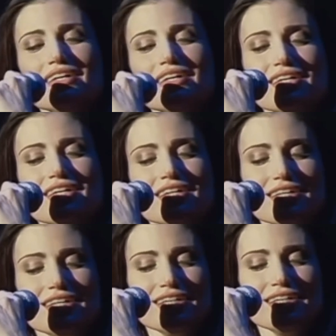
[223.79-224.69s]
if you
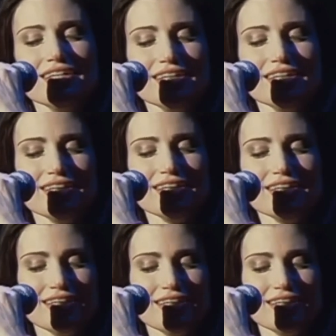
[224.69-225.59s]
stand out, you'll be
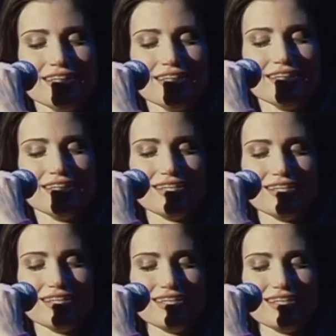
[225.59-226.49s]
bullied. She's a